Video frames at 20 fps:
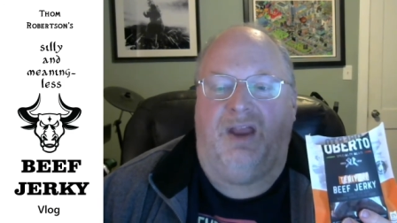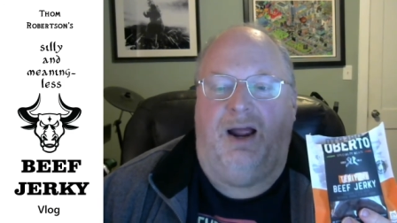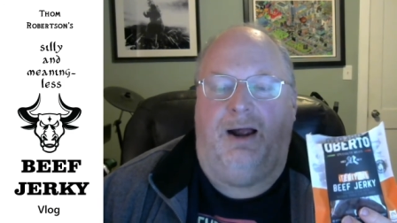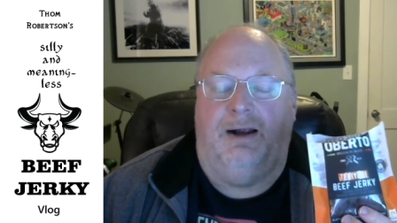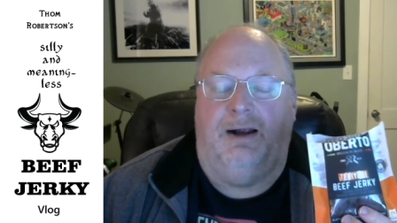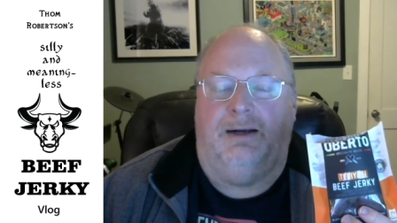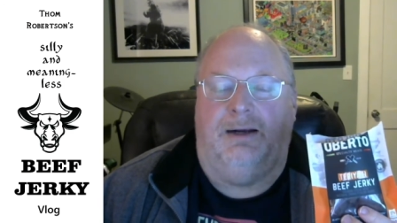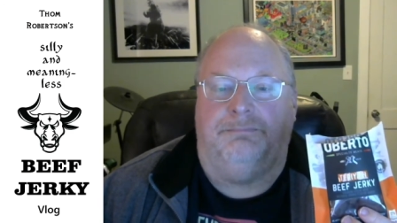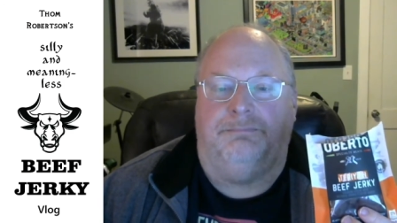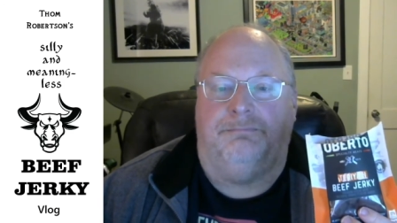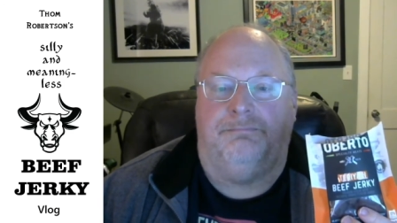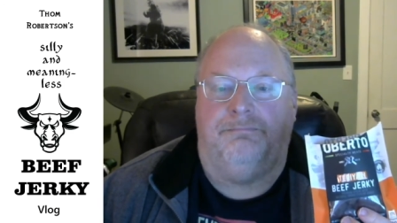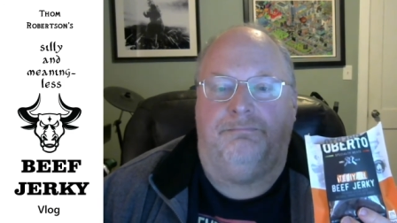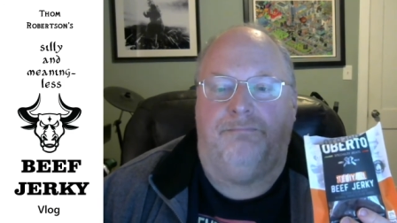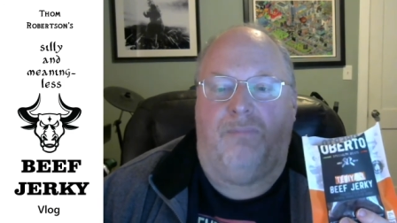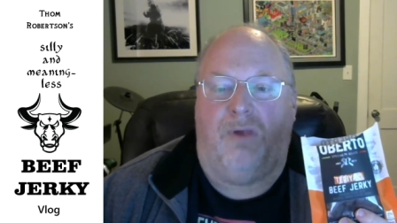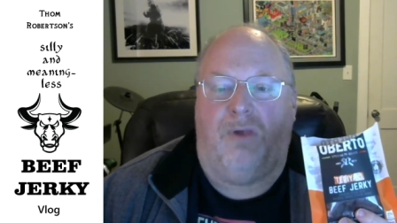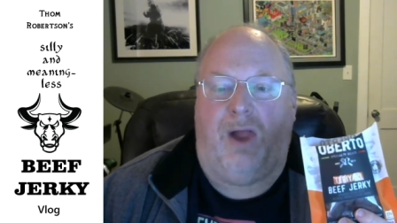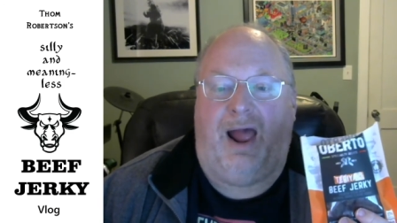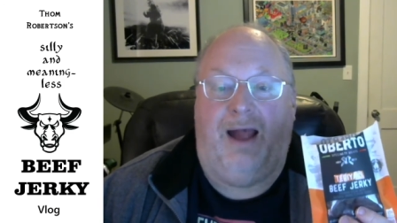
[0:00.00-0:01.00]
Um,
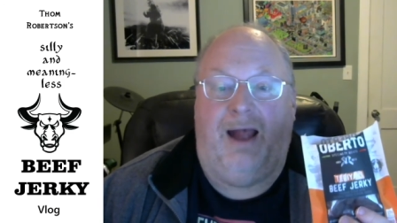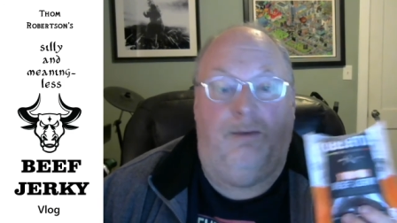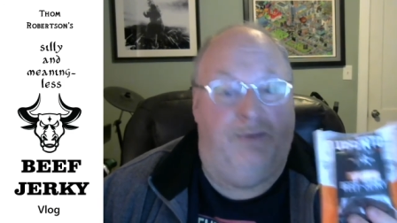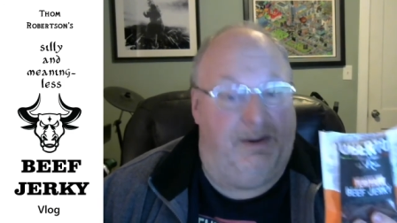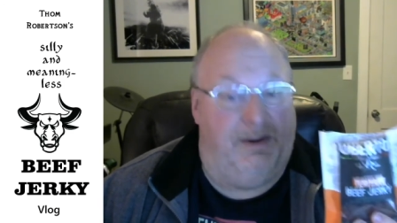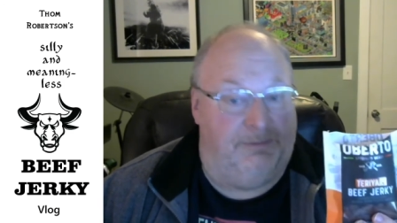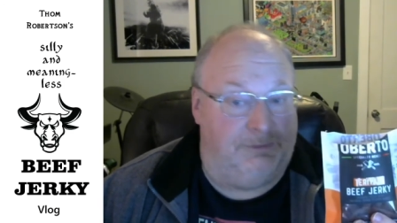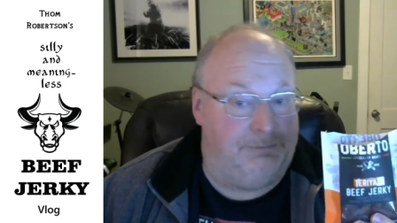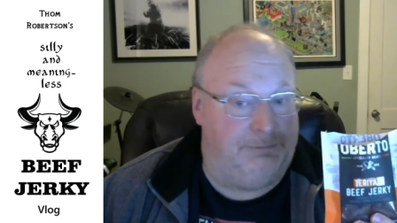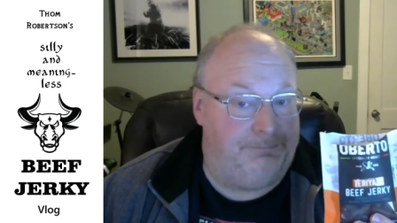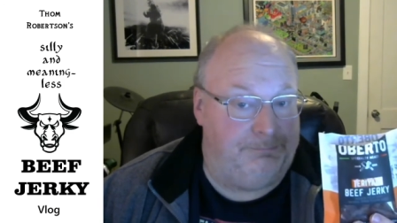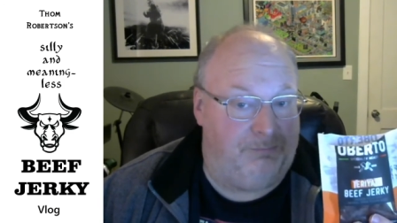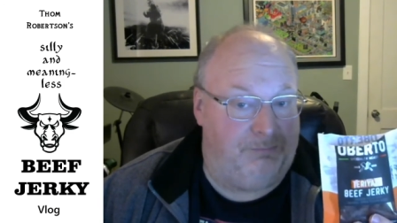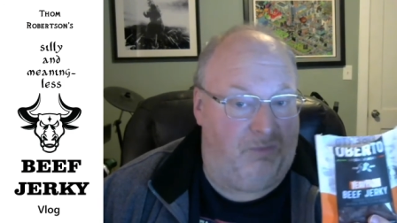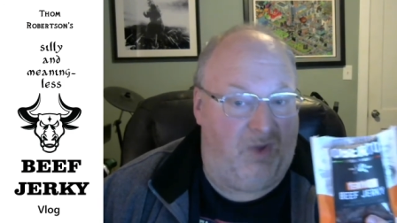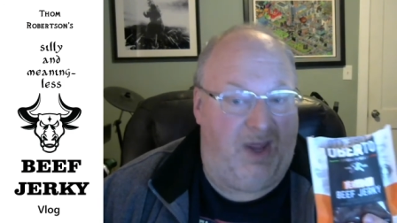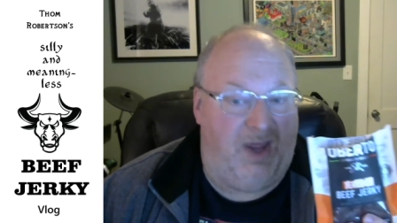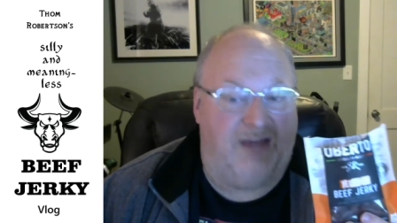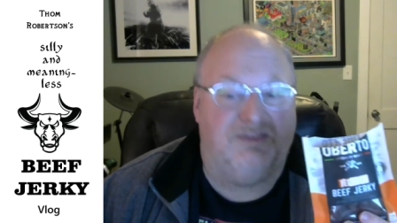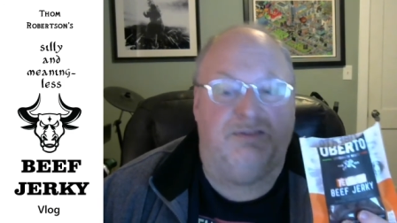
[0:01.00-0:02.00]
however,
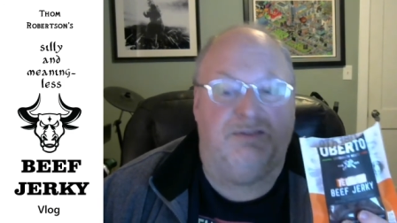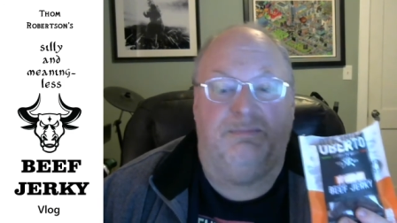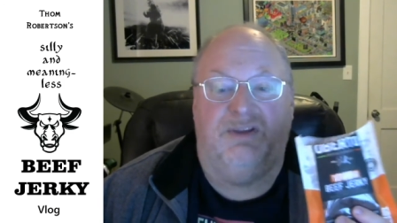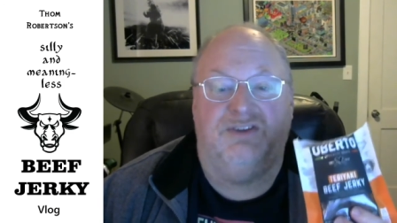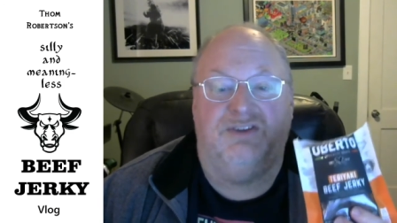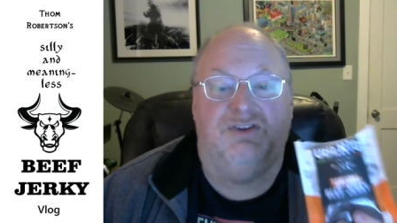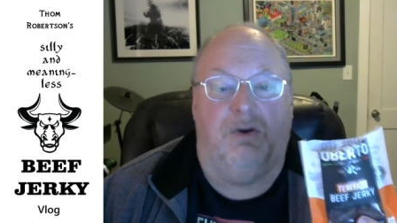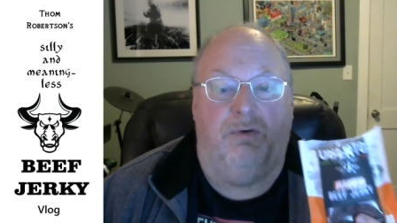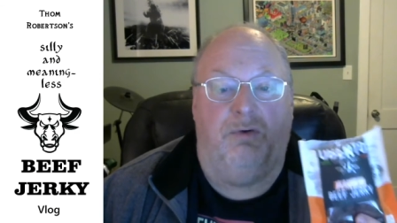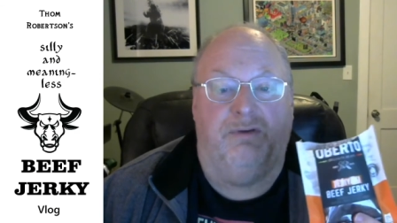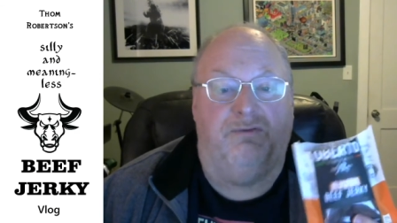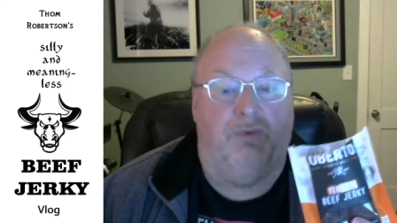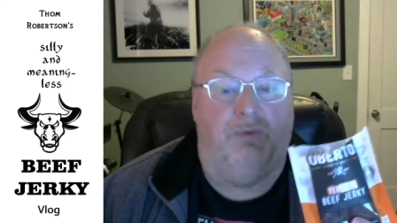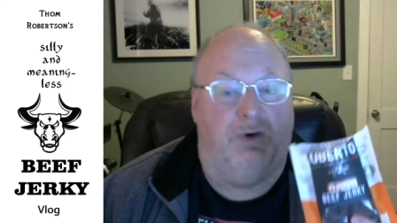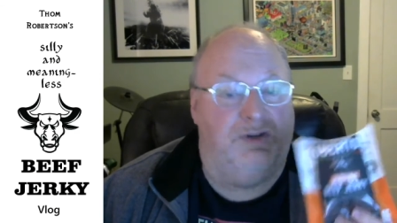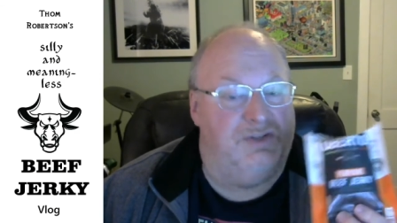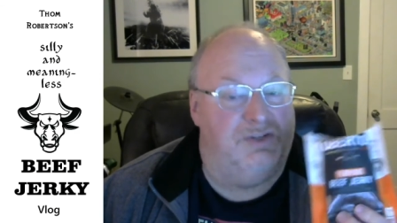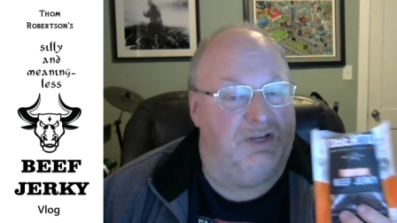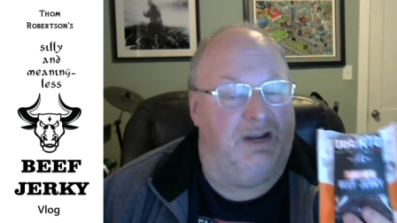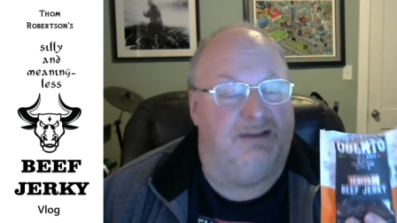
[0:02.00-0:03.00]
it has some things going for
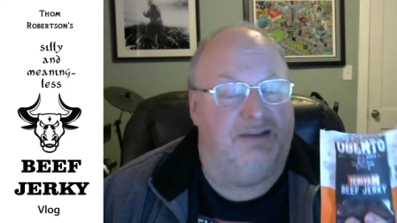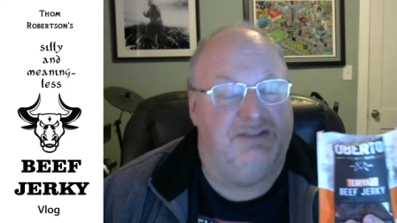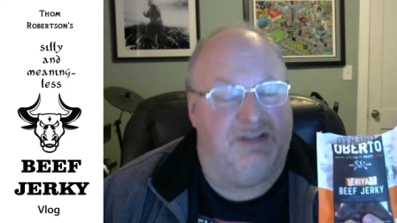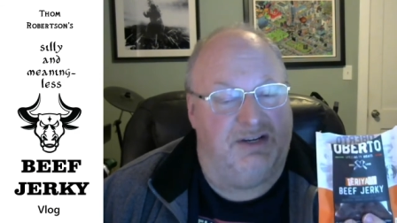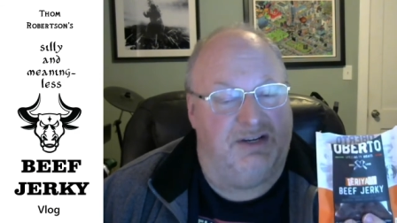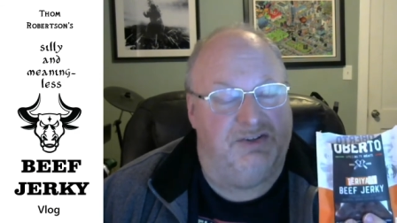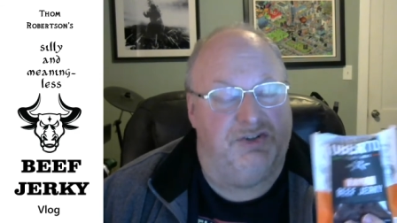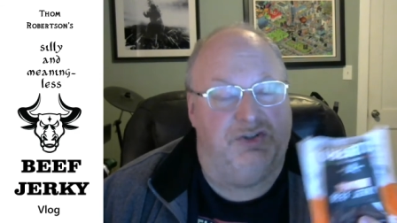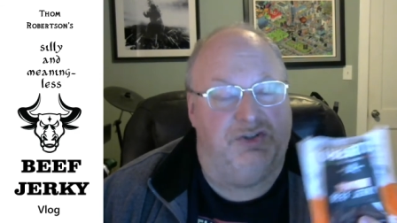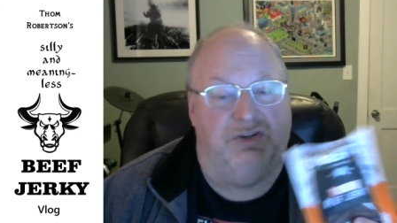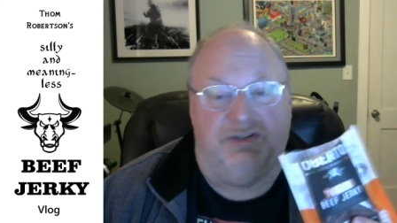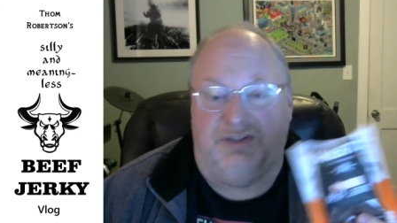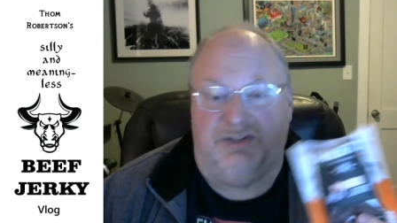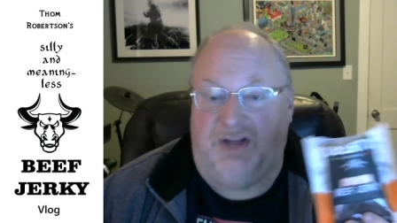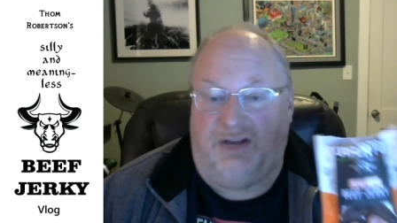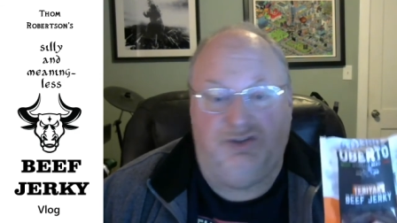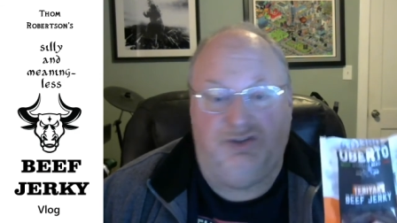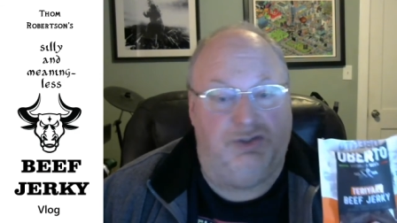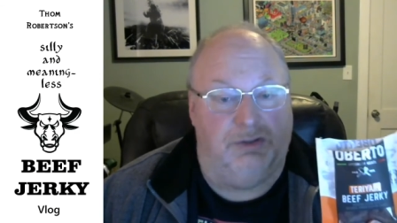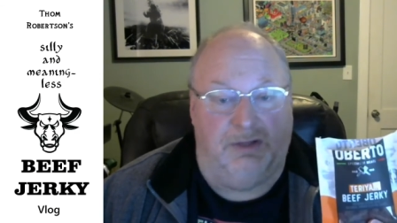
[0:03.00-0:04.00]
it. It's nice texture. It's
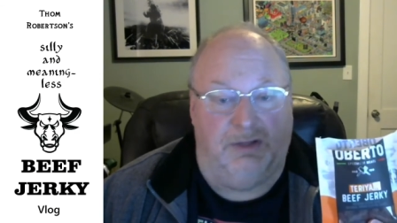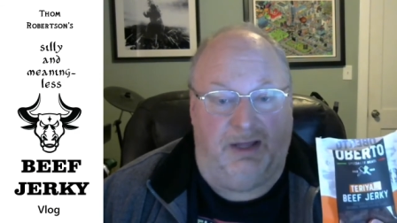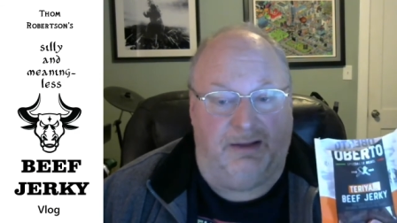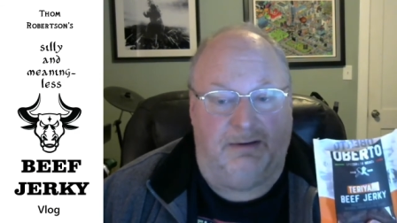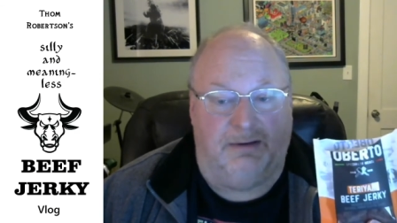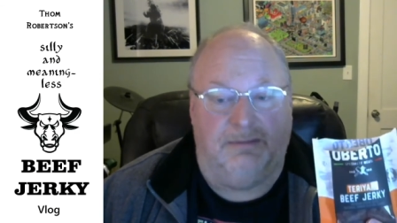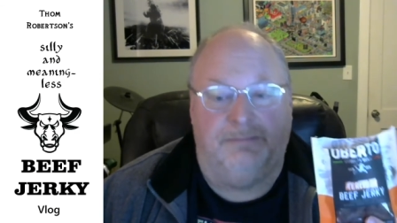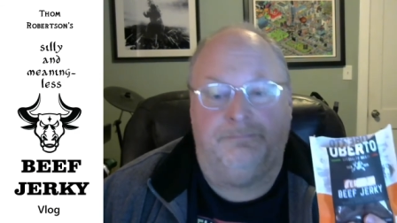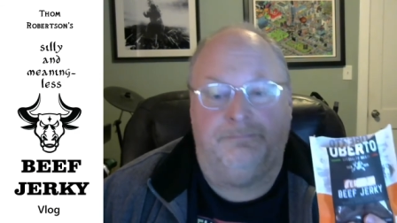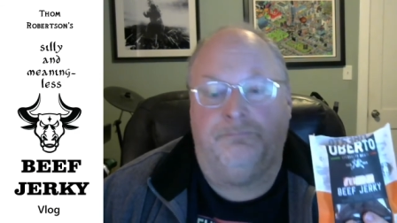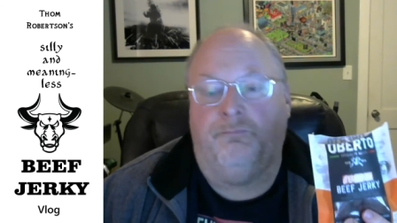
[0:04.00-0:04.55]
not shoe leather,